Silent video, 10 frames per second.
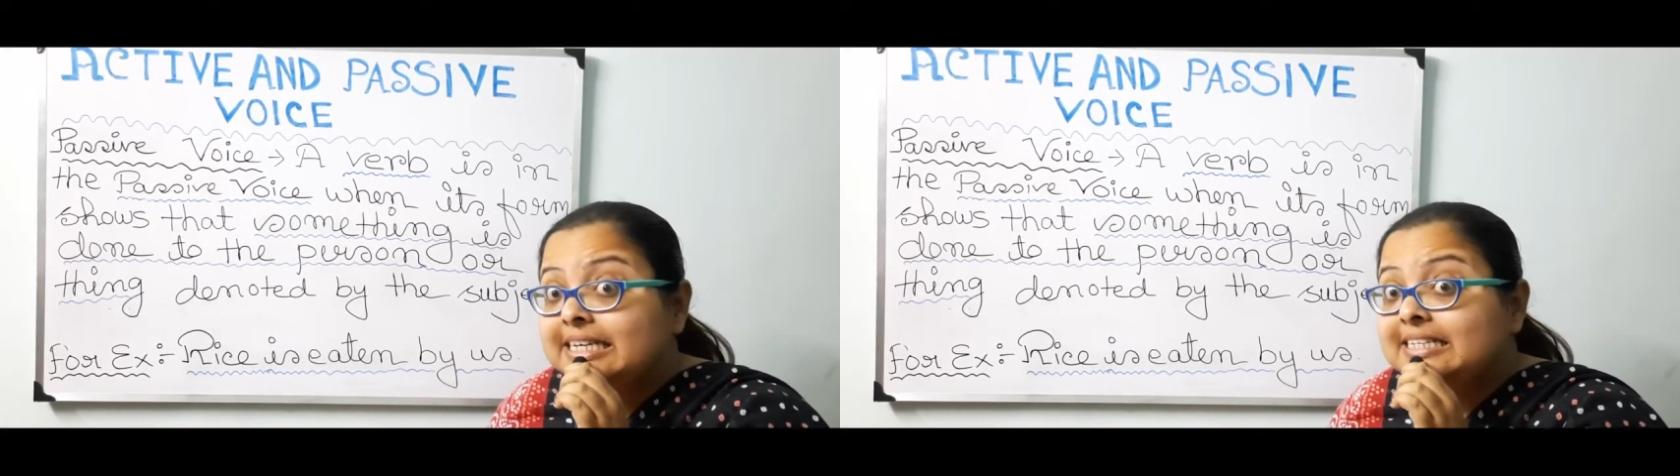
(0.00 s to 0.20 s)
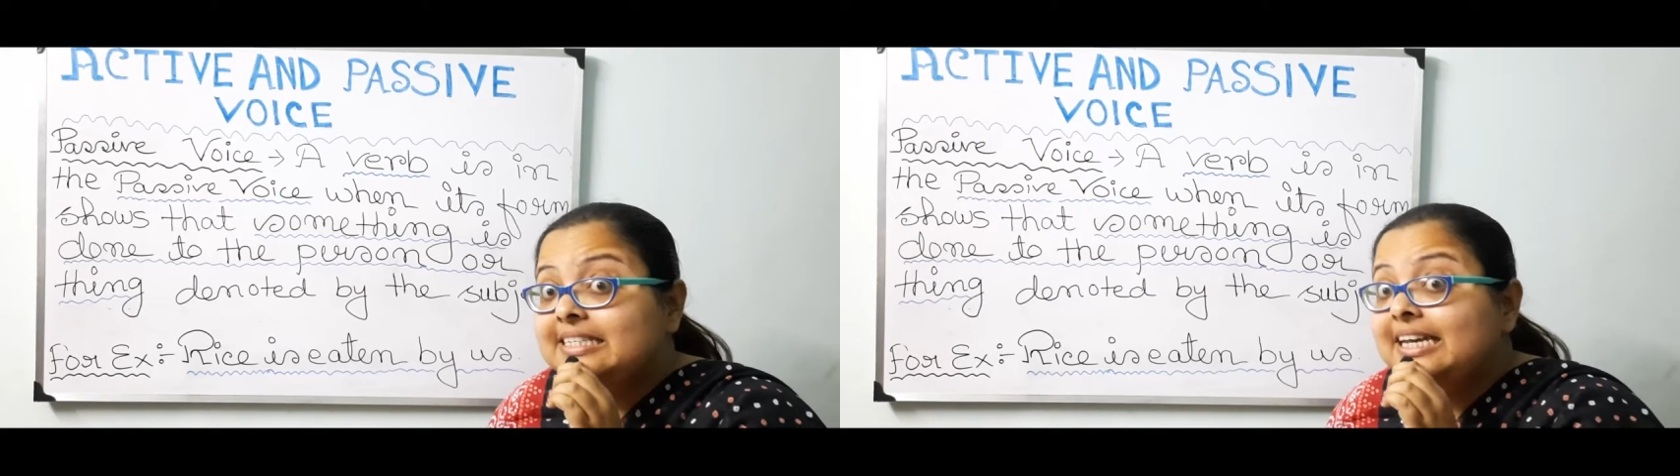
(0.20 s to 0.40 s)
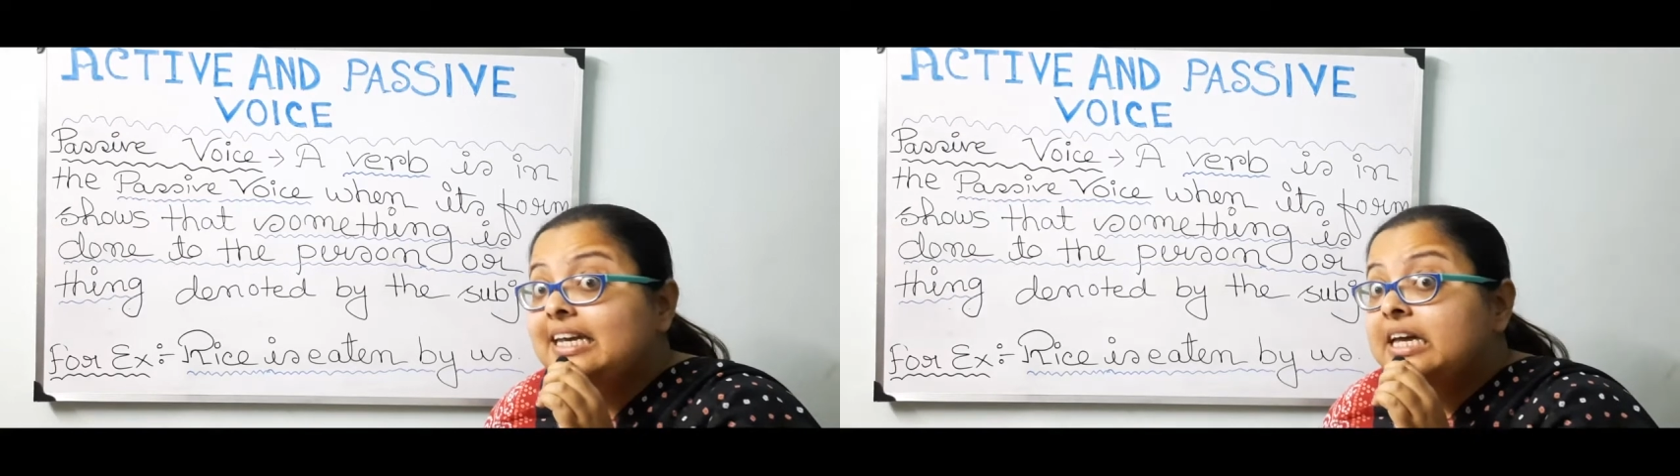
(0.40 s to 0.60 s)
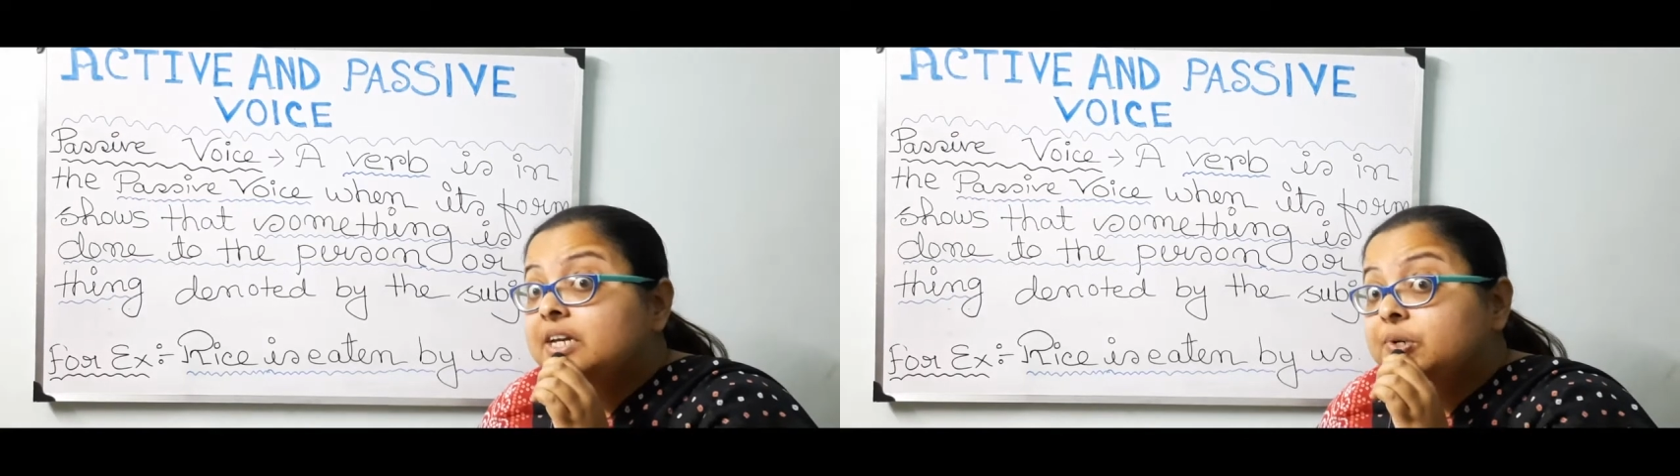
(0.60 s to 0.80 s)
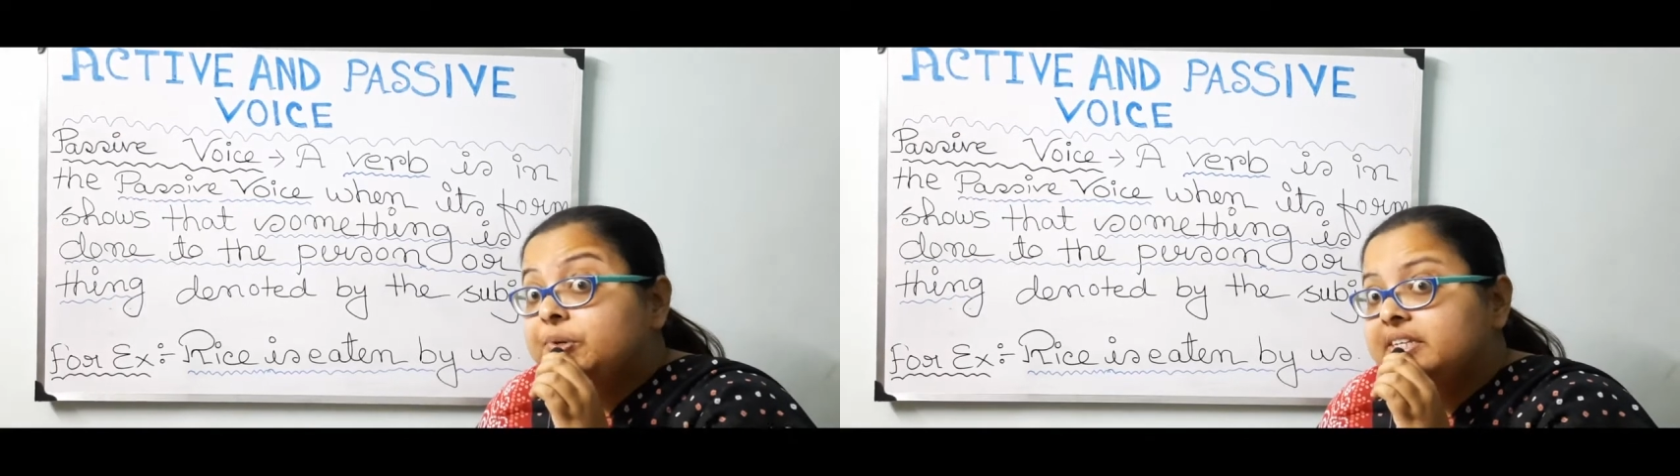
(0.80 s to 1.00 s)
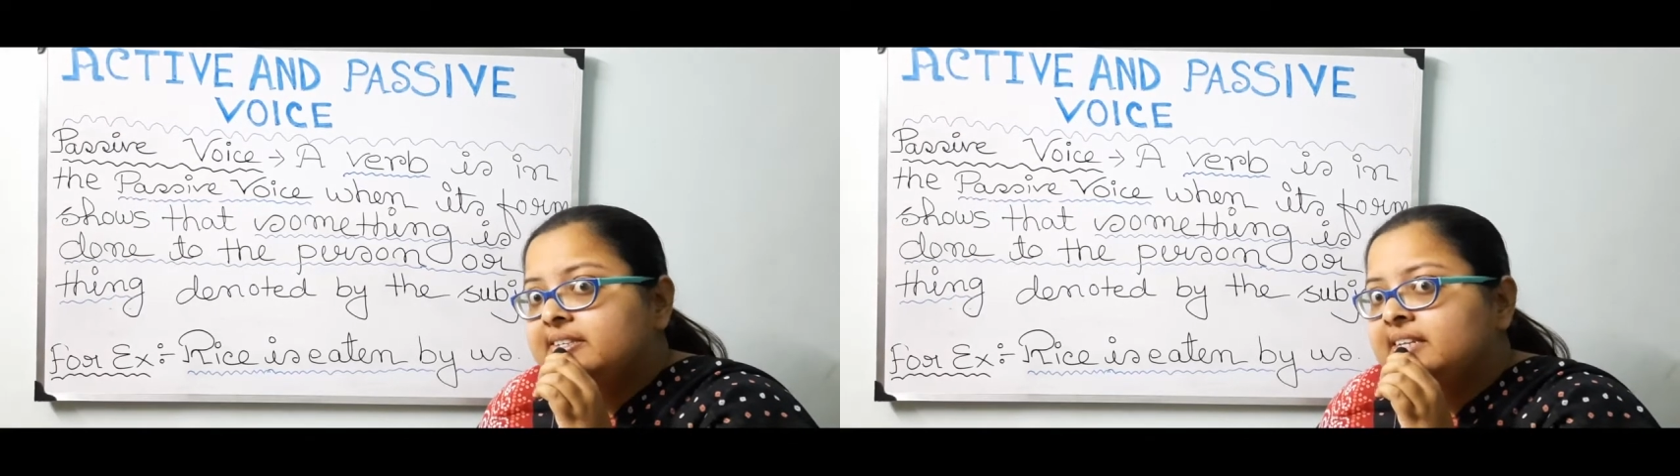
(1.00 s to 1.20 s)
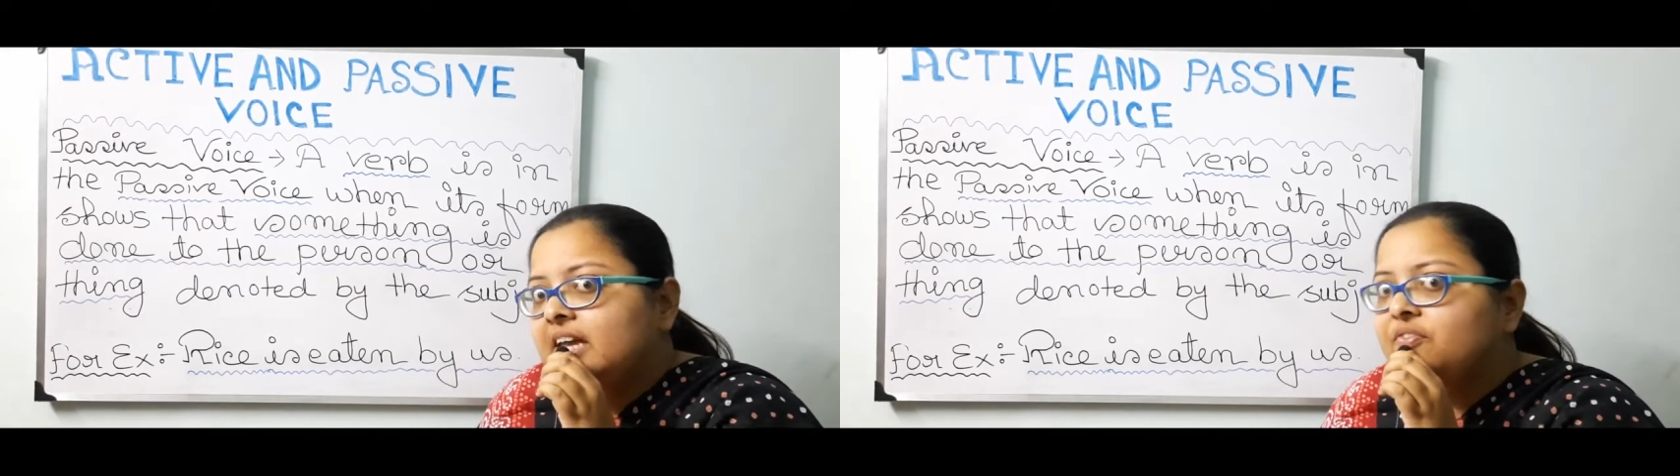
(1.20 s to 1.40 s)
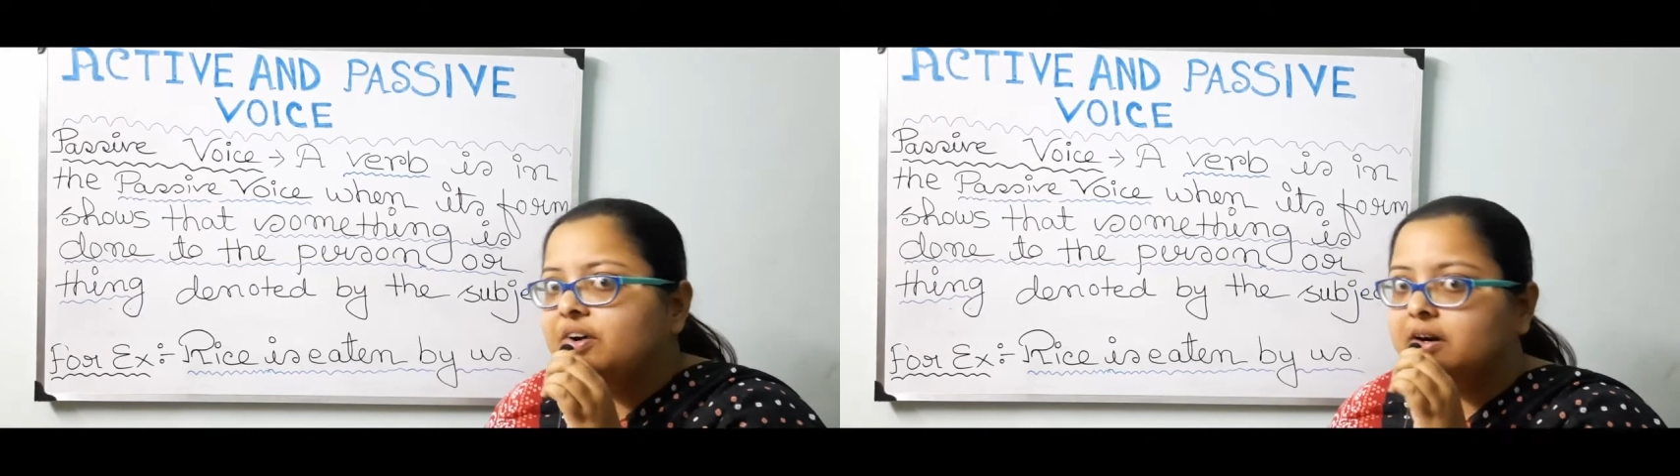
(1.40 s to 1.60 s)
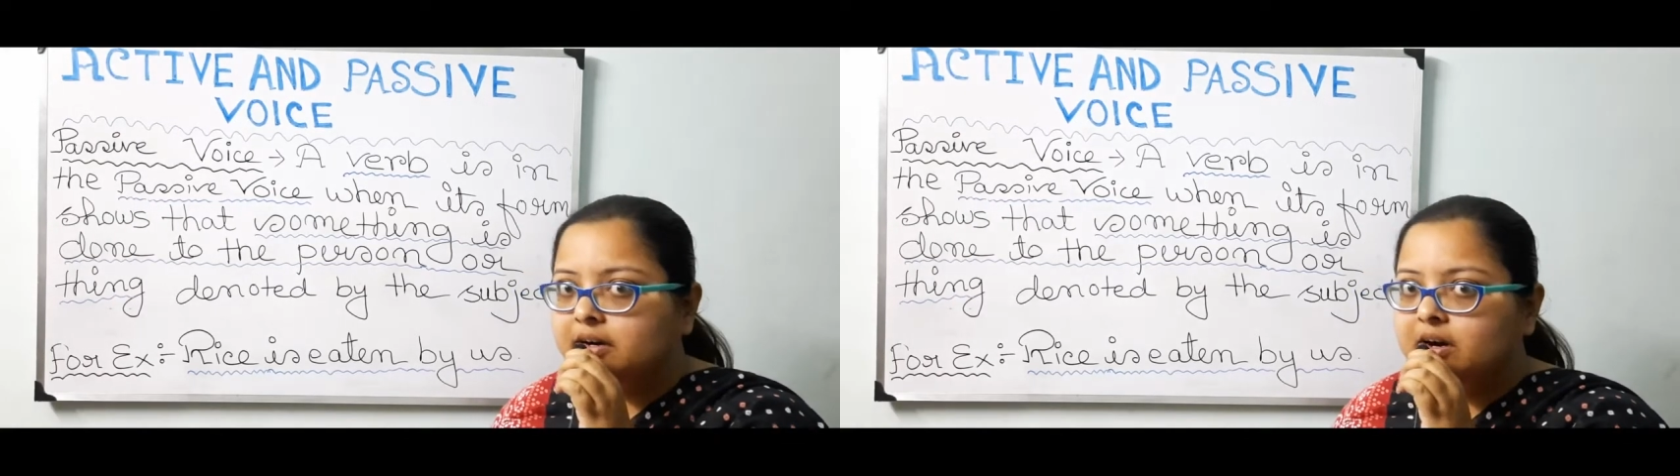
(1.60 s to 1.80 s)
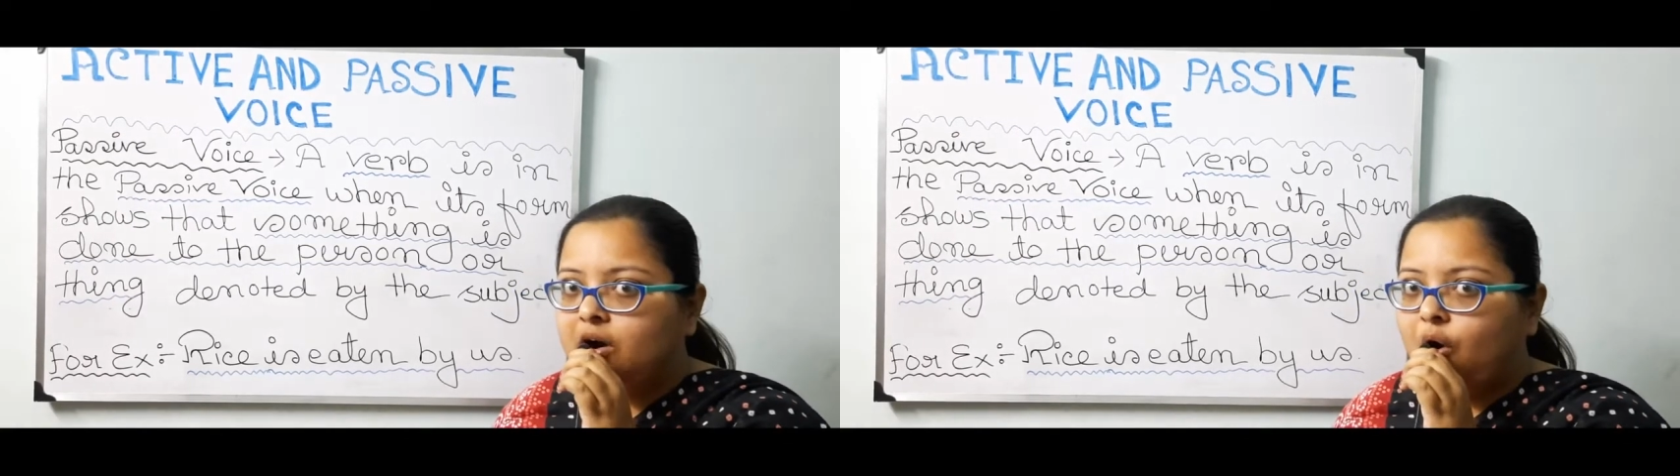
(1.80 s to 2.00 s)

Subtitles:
is the receiver